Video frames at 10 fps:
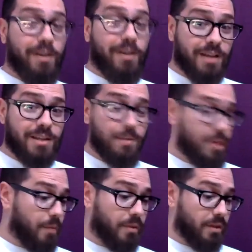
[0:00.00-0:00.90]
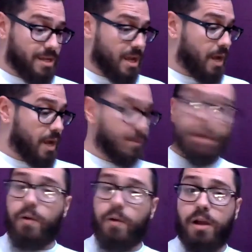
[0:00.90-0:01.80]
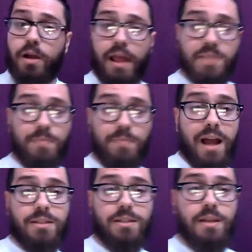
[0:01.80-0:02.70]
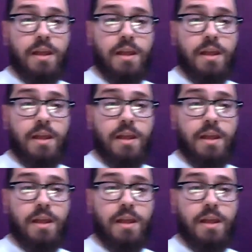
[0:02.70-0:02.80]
You guys hit me up in the DMs. But here we go, the last box.